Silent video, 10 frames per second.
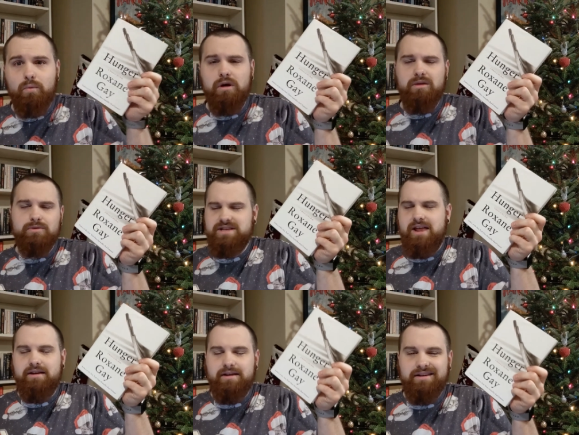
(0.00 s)
One of them was
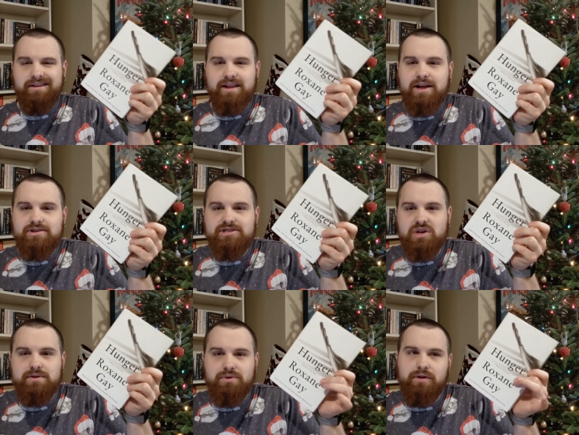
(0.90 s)
edited a collection,
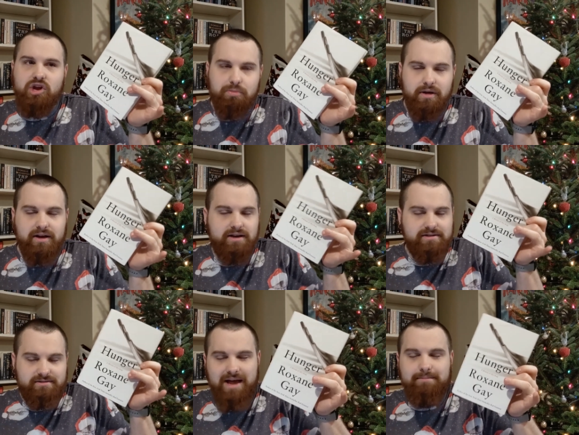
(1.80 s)
so is it really her book? It,
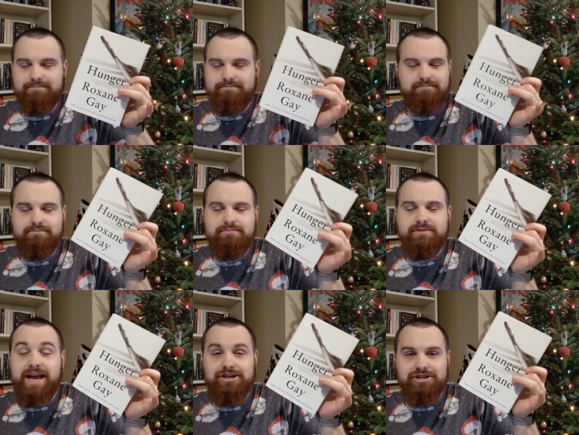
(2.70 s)
I'm
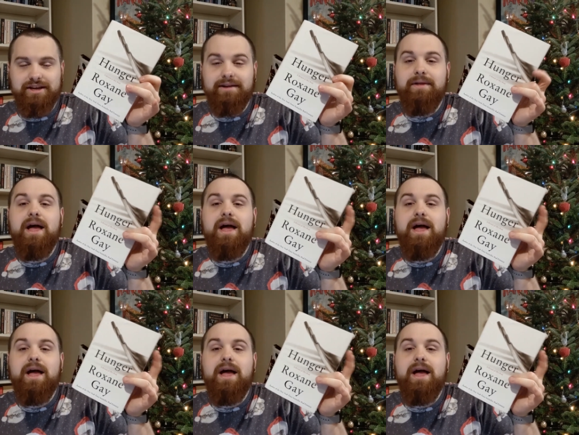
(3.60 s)
tangenting.